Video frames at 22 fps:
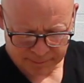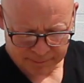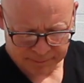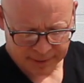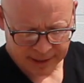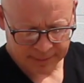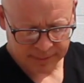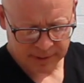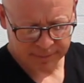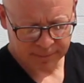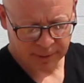
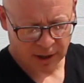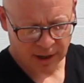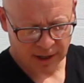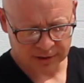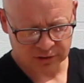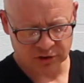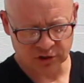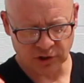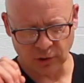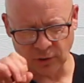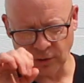Baby
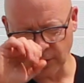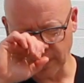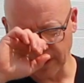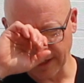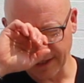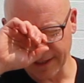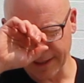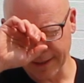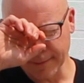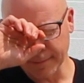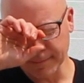bok
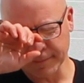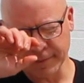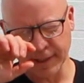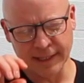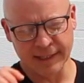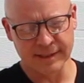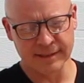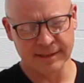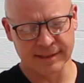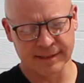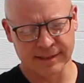choy
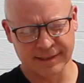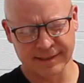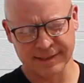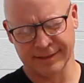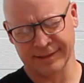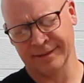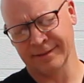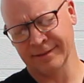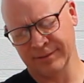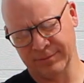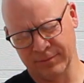
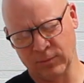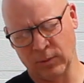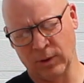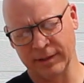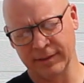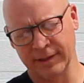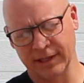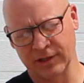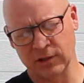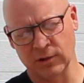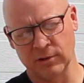is
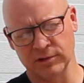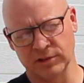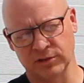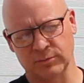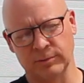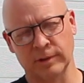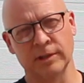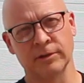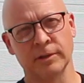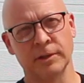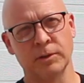one that goes
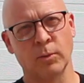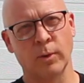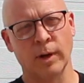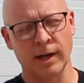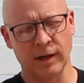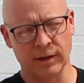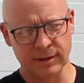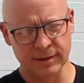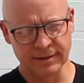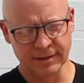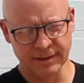really
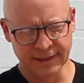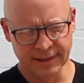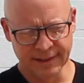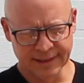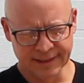well.